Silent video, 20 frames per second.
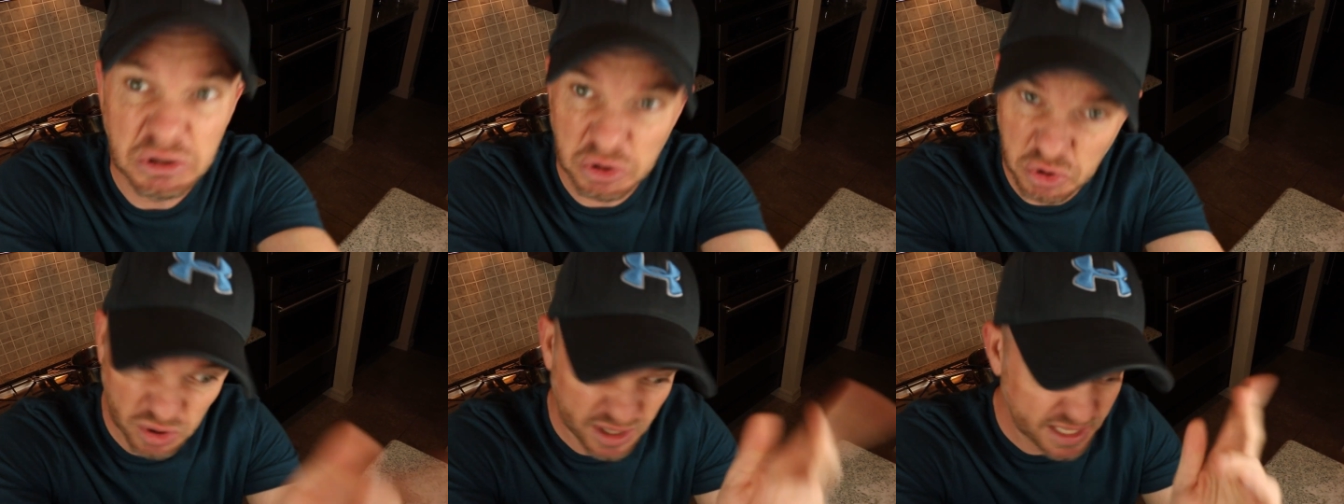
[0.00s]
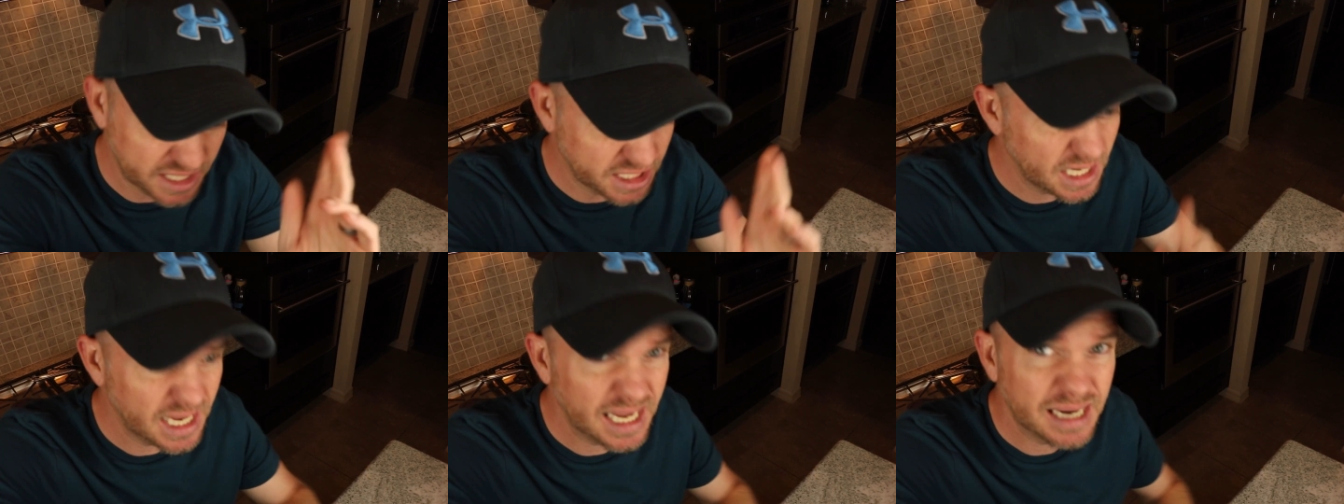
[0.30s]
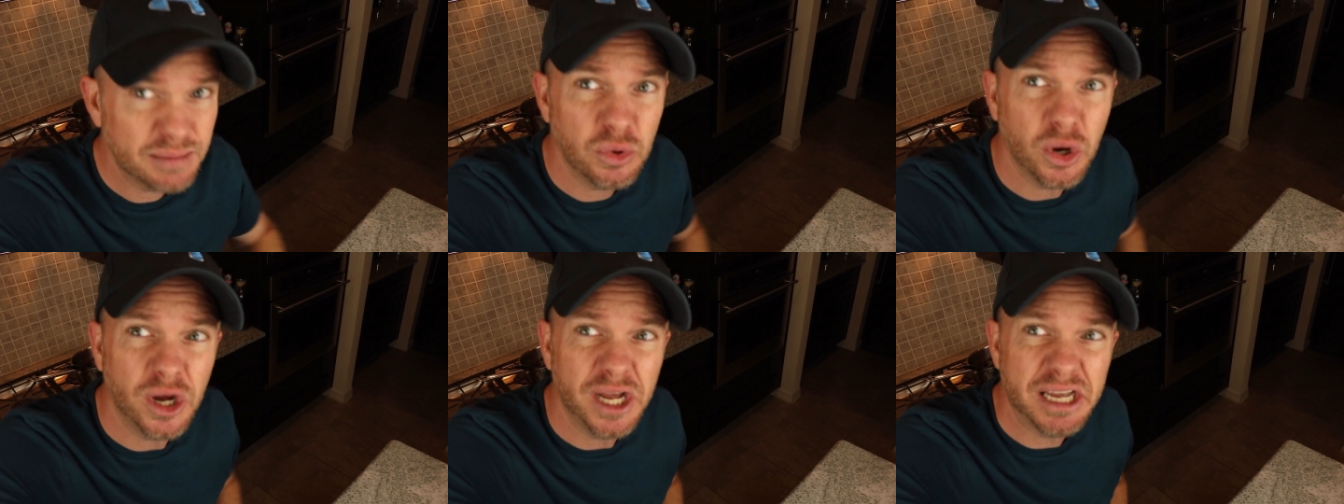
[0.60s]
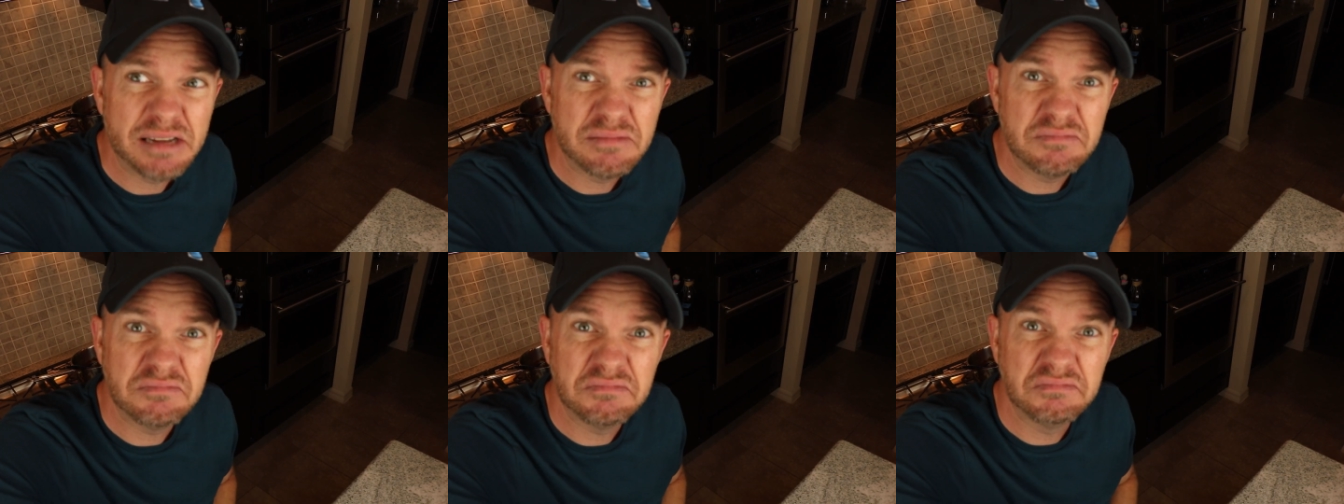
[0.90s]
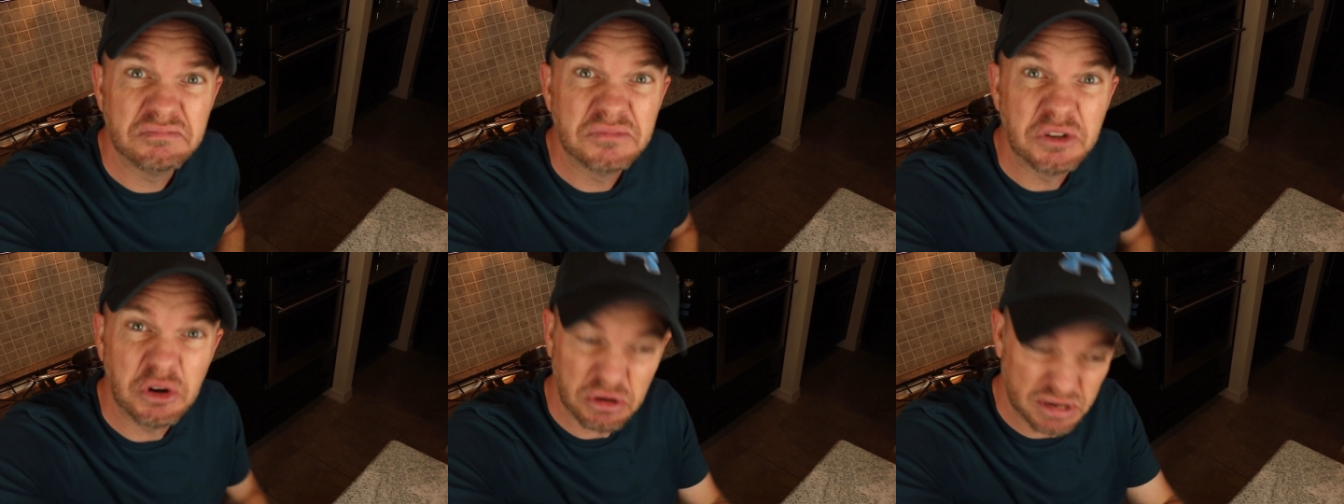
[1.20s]
Go eat your egg, boy.
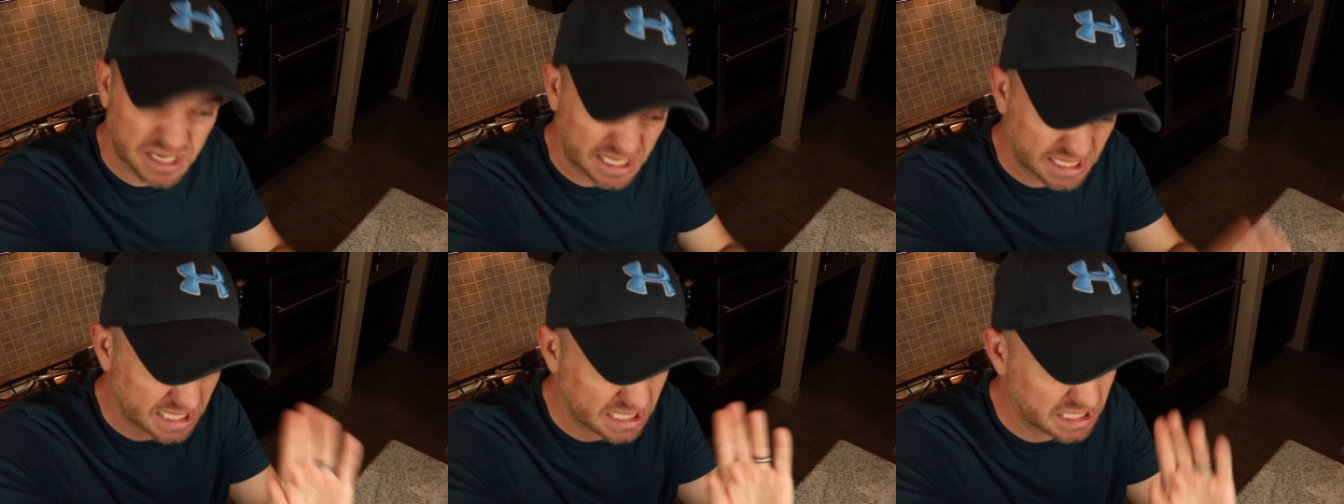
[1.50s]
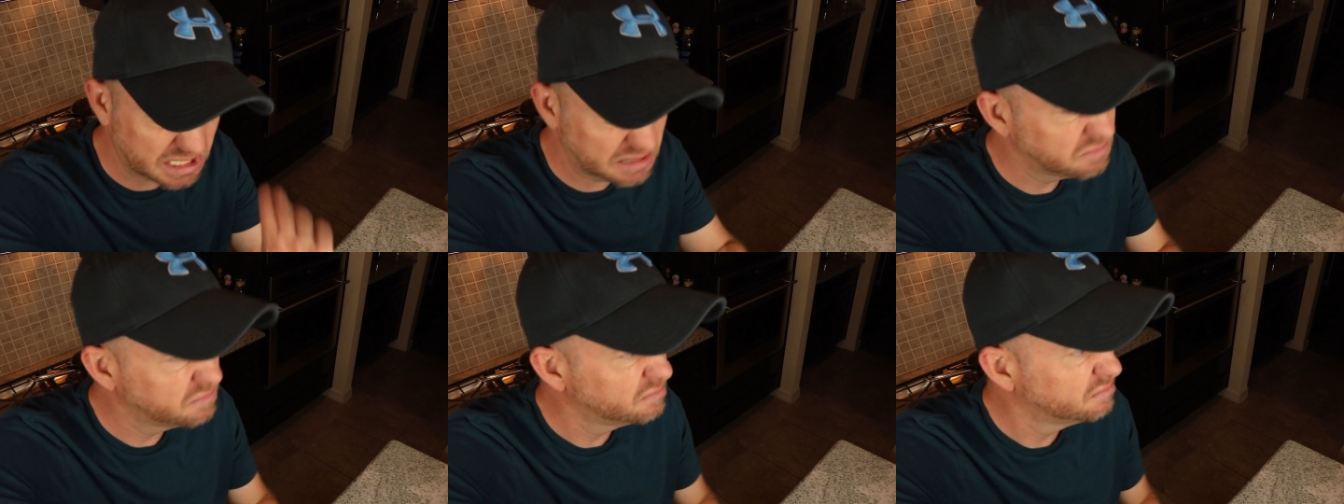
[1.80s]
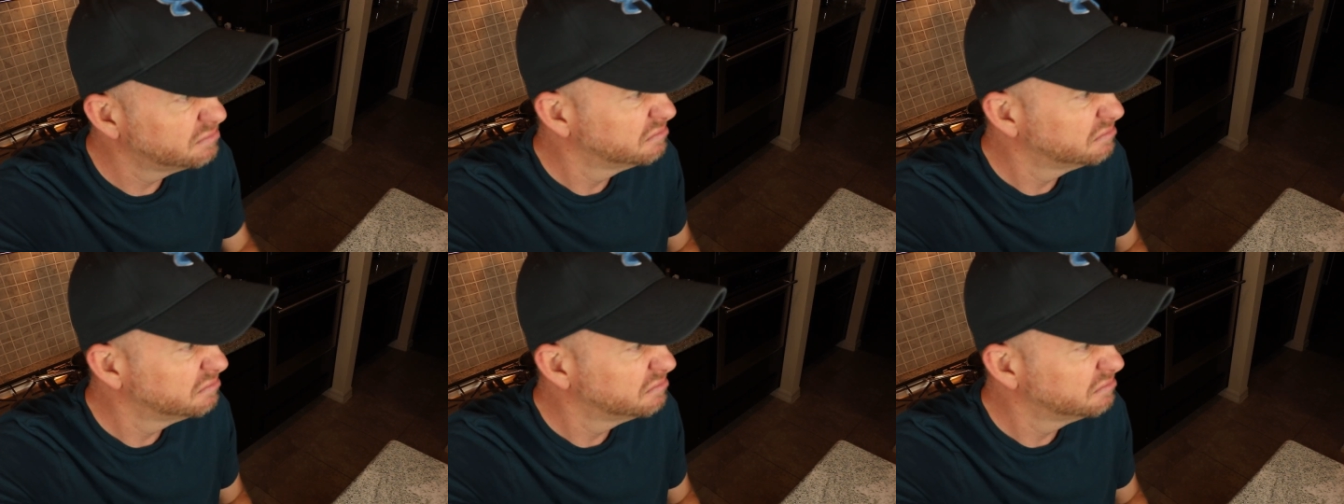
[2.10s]
Go eat it.